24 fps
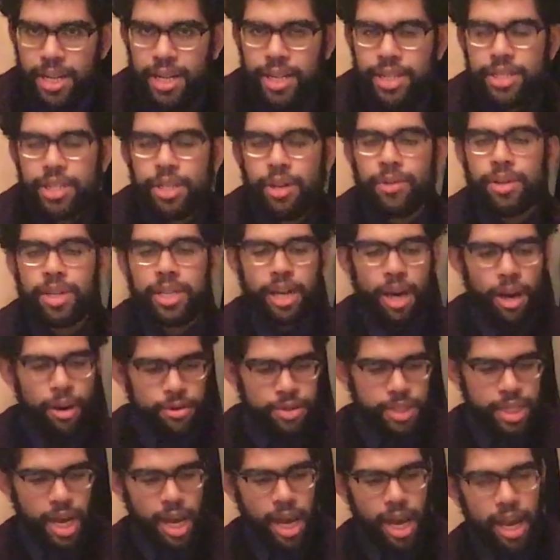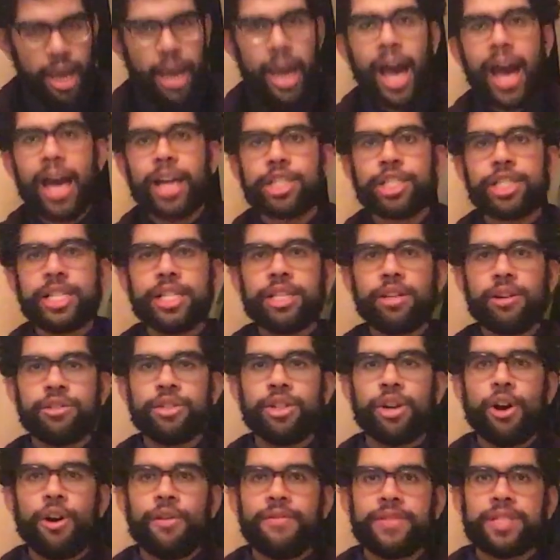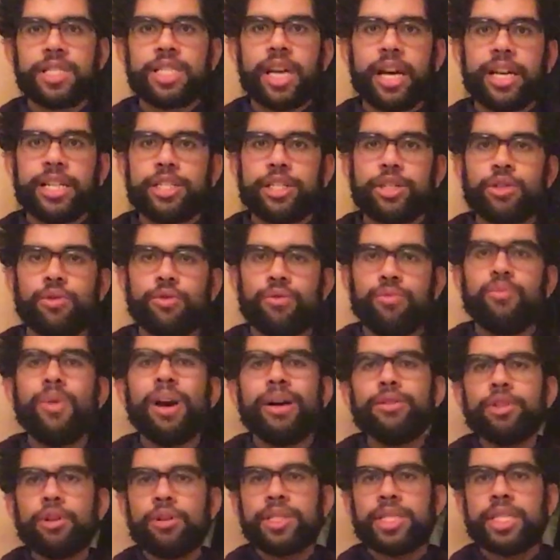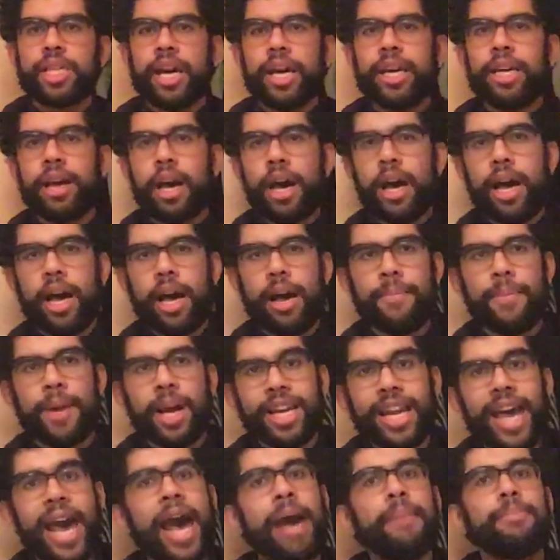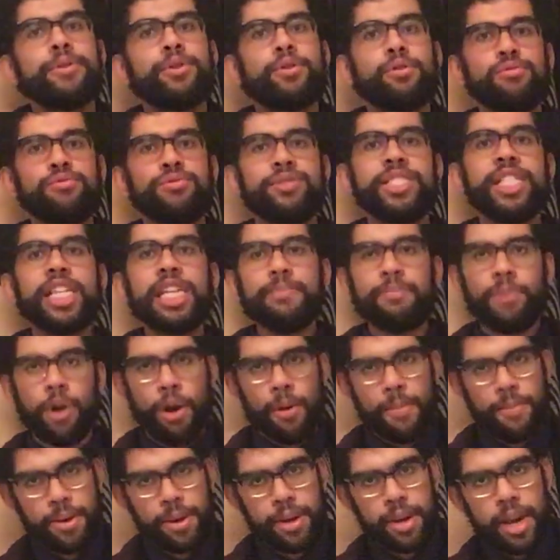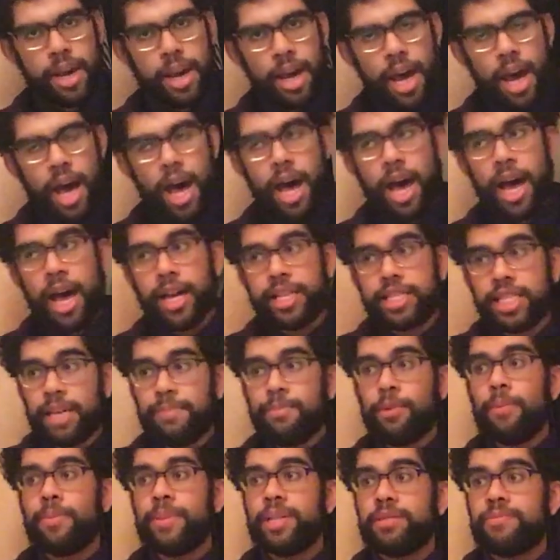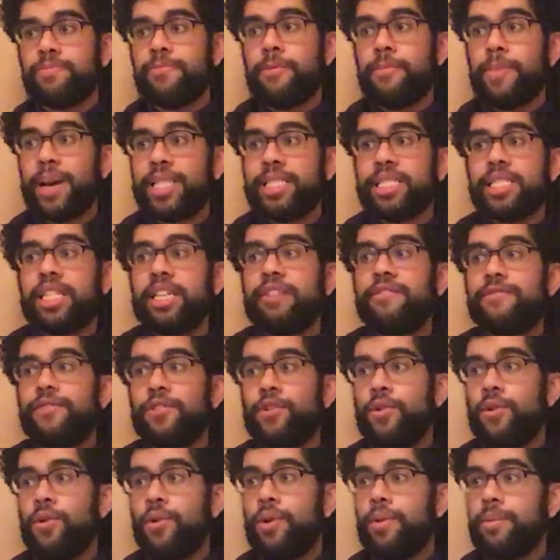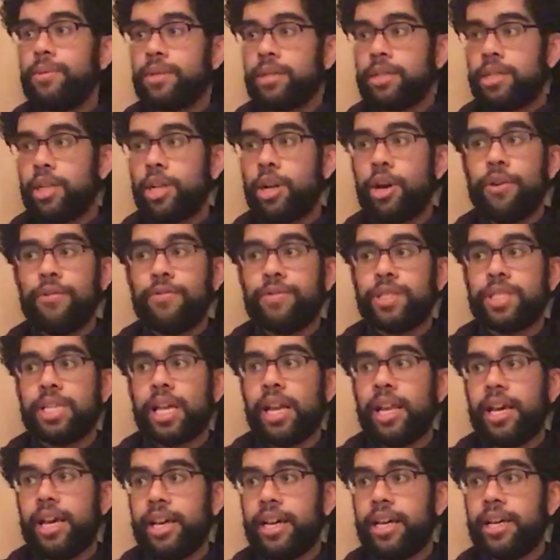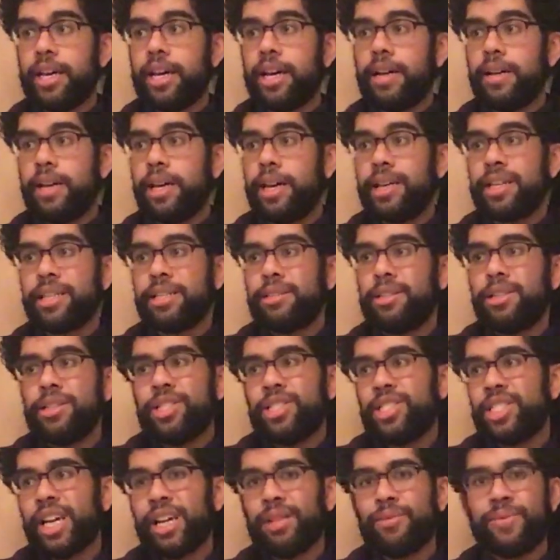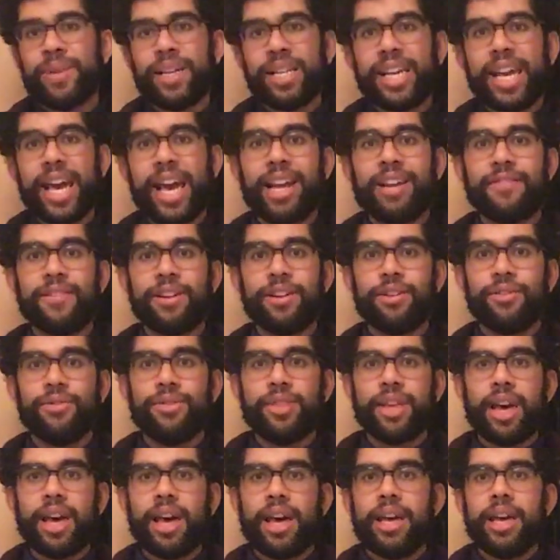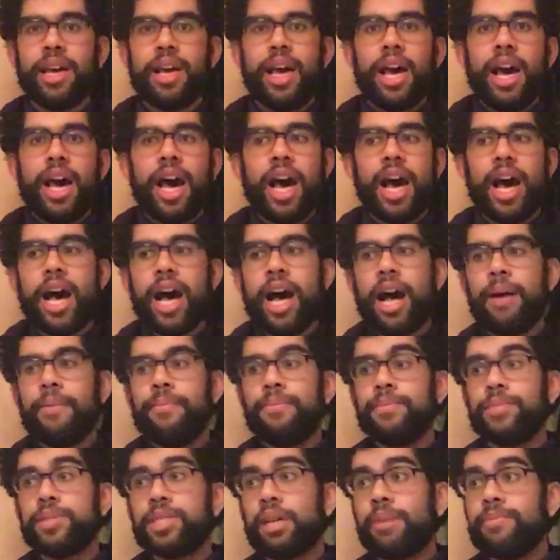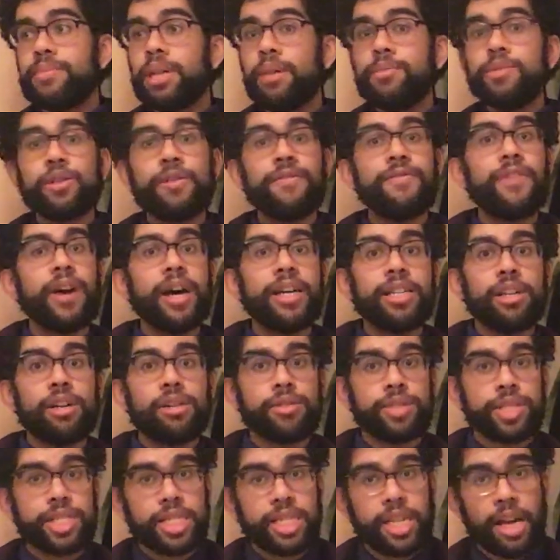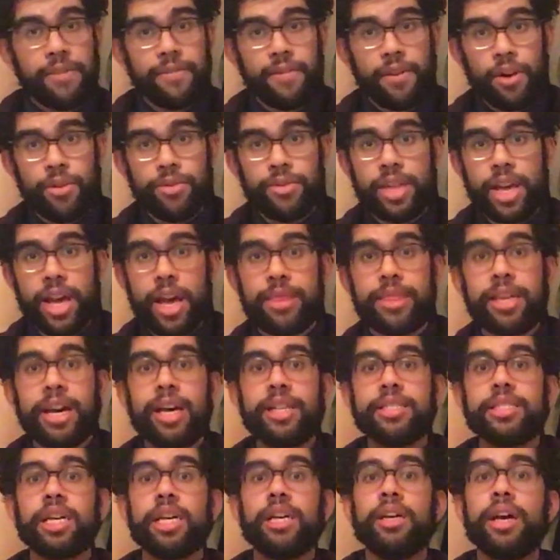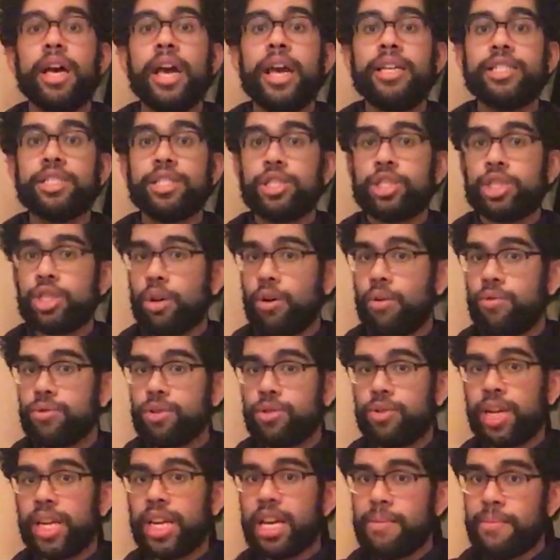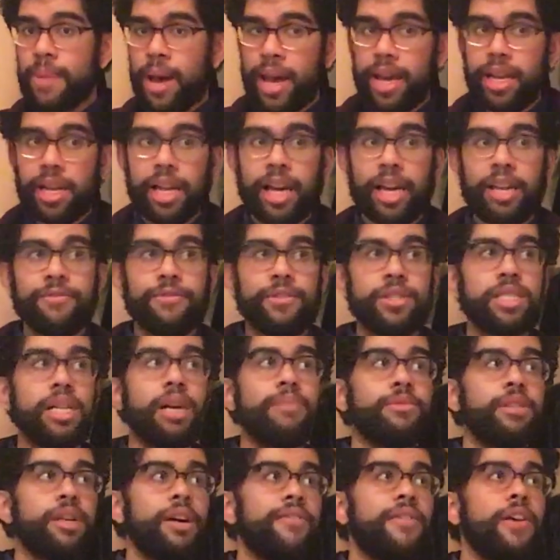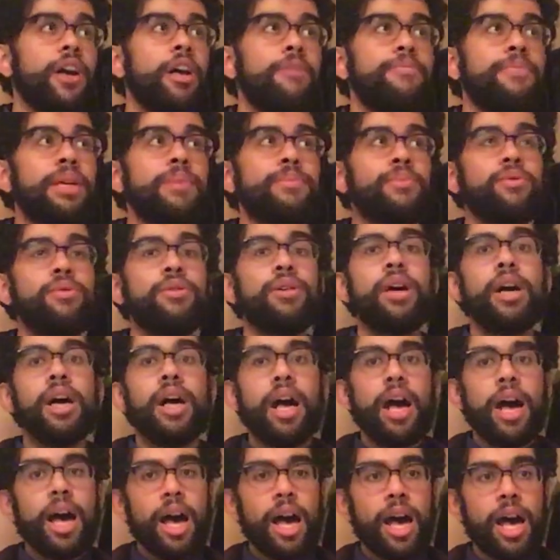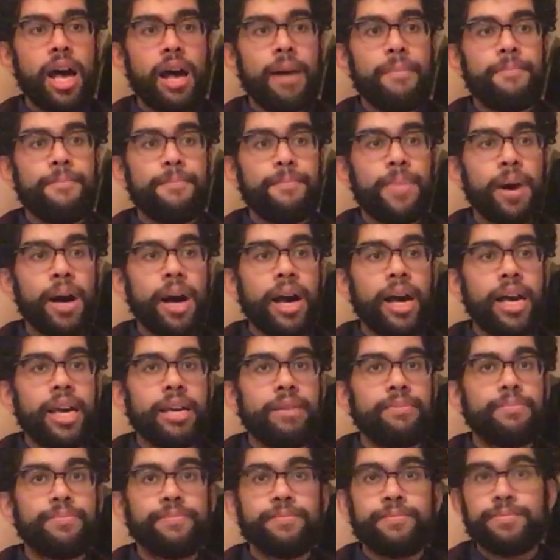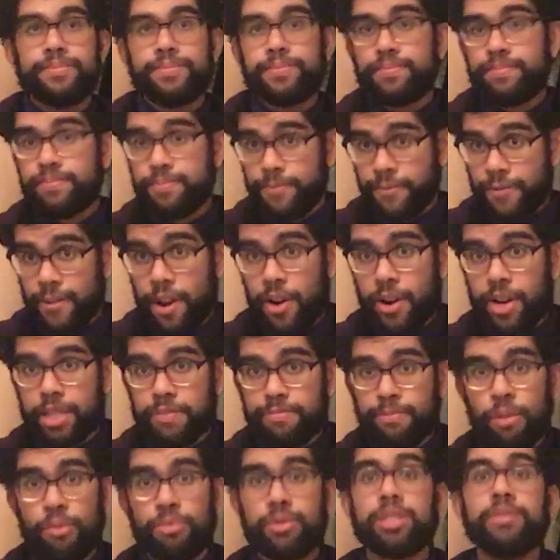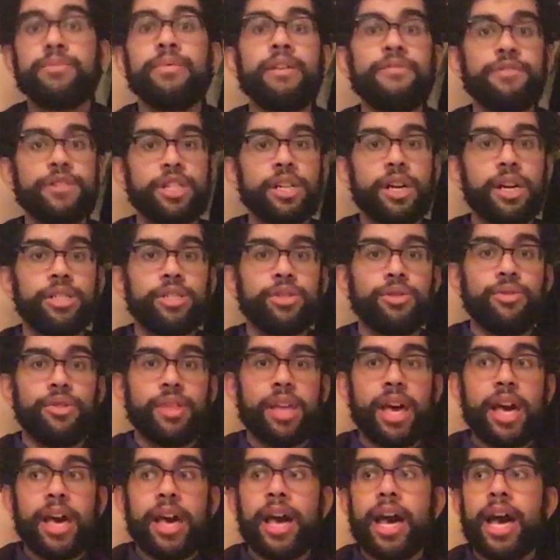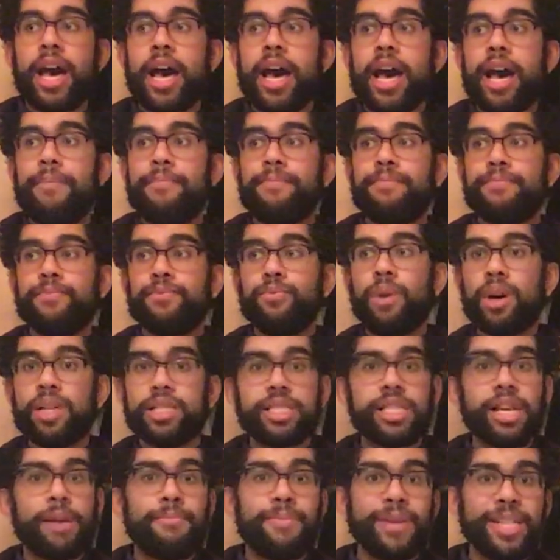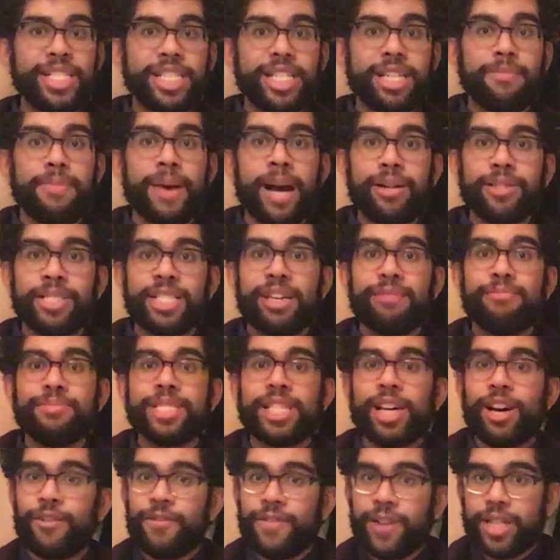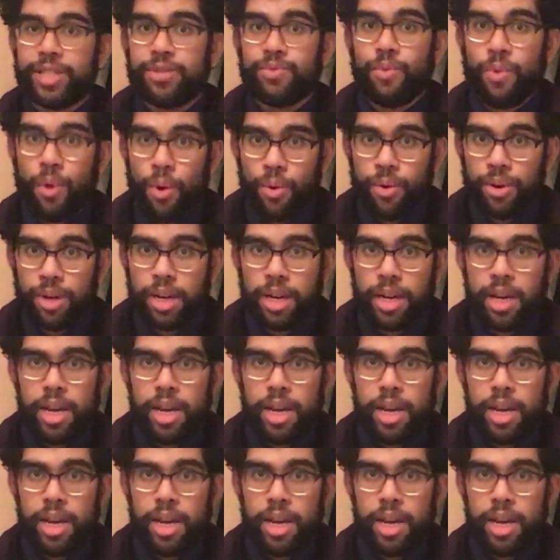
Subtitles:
So the coat I actually got off a site called, well, not a site, an app called Depop. Depop is basically for clothes selling. You can sell really anything on there. Sometimes you'll find a lot of stuff on there that isn't sold on eBay. Like, for example, I've heard people buy various Paul Smith shirts on there, ones that Peter Capaldi himself has worn,